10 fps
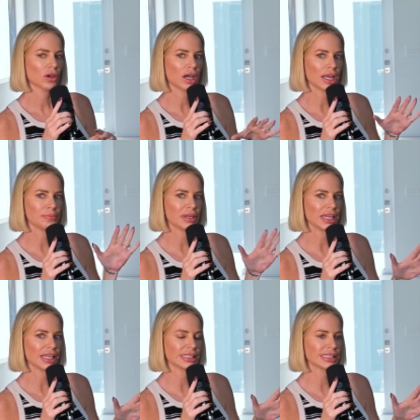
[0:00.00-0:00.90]
I'm
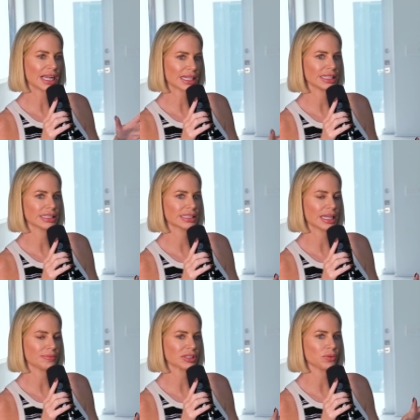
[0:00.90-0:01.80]
exactly the
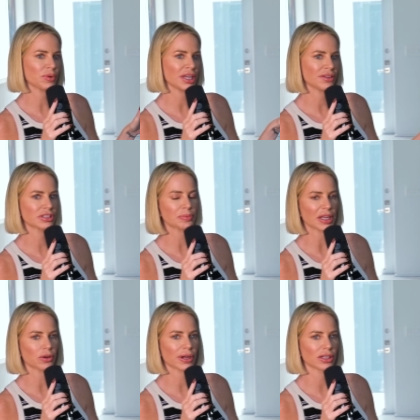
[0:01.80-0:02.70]
same. So we have
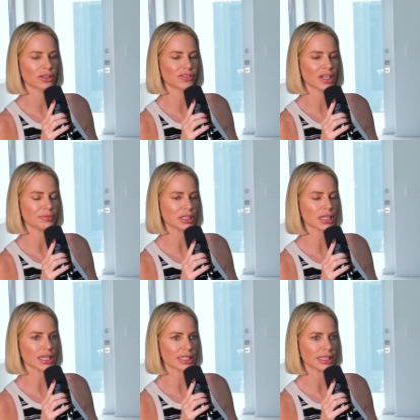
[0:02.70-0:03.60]
spent quite a lot of time
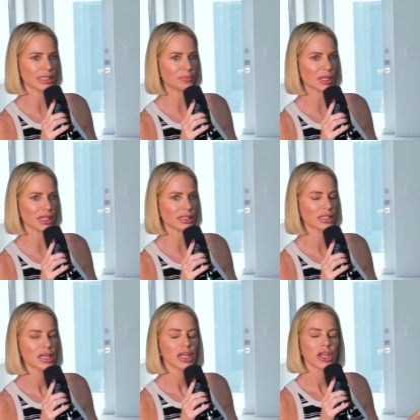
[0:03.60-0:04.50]
discussing this because,
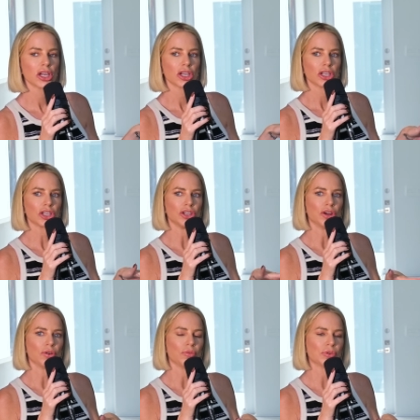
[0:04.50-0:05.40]

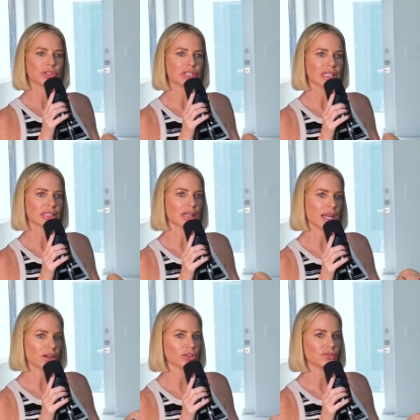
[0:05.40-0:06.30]
since
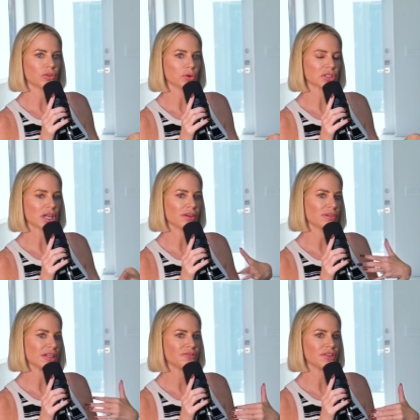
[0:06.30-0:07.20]
I got divorced, I
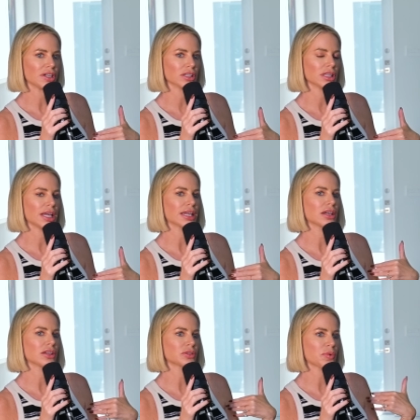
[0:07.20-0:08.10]
really feel like
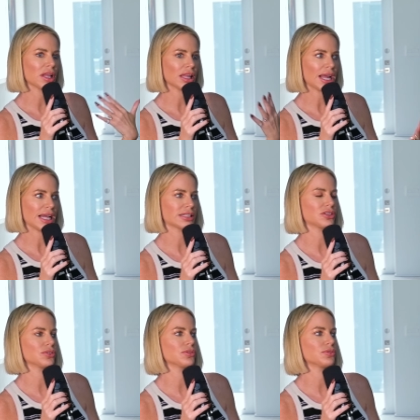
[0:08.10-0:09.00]
as well, I had
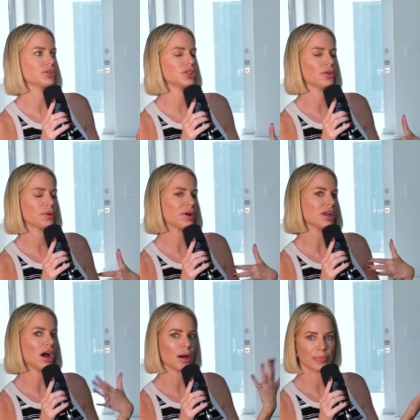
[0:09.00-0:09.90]
to, I went
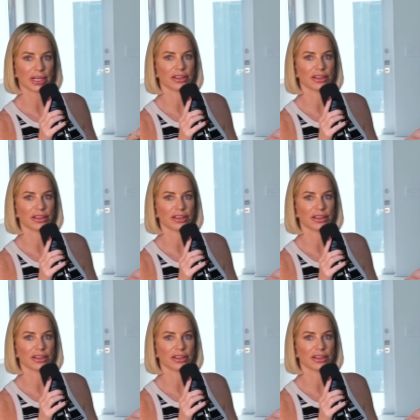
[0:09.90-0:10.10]
up and